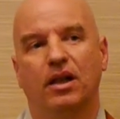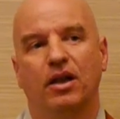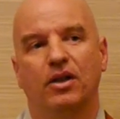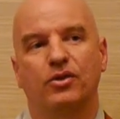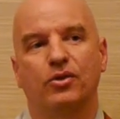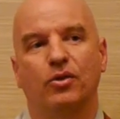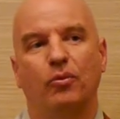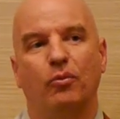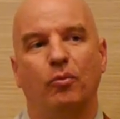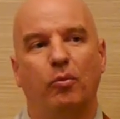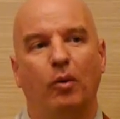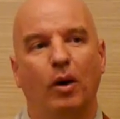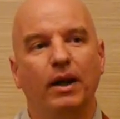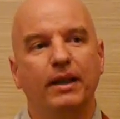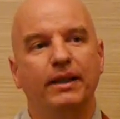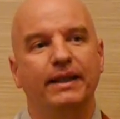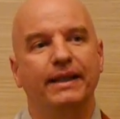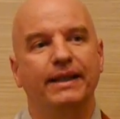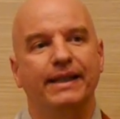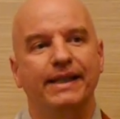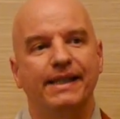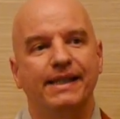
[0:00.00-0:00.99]
So,
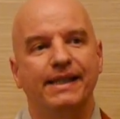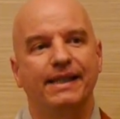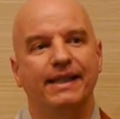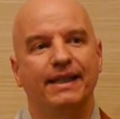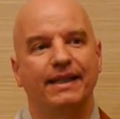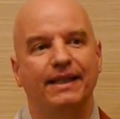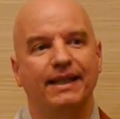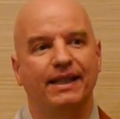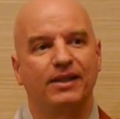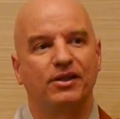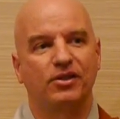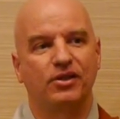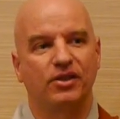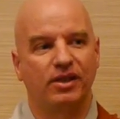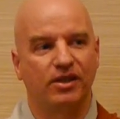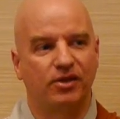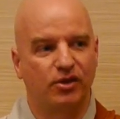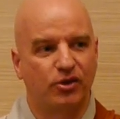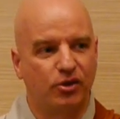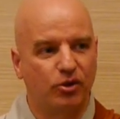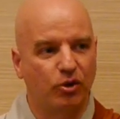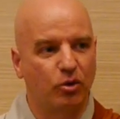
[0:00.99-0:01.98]
what is it that
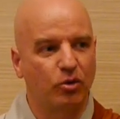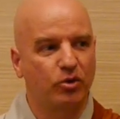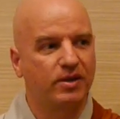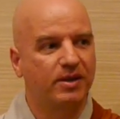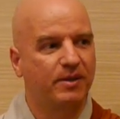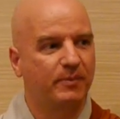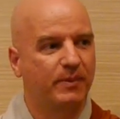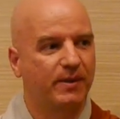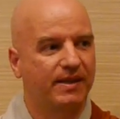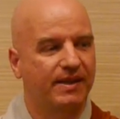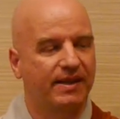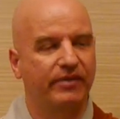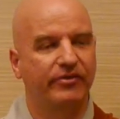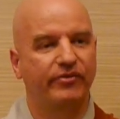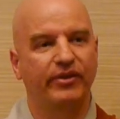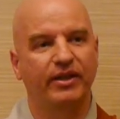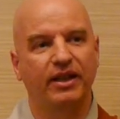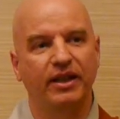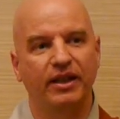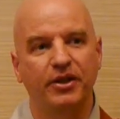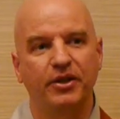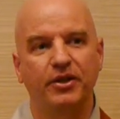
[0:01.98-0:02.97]
is so
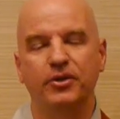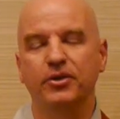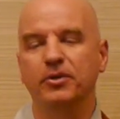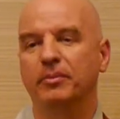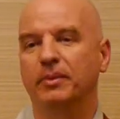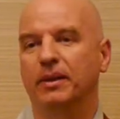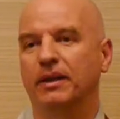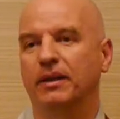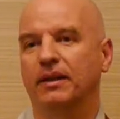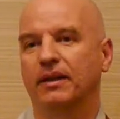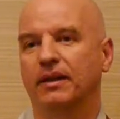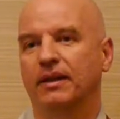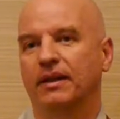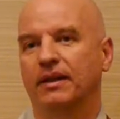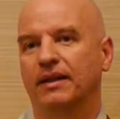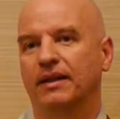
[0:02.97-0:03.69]
specifically human?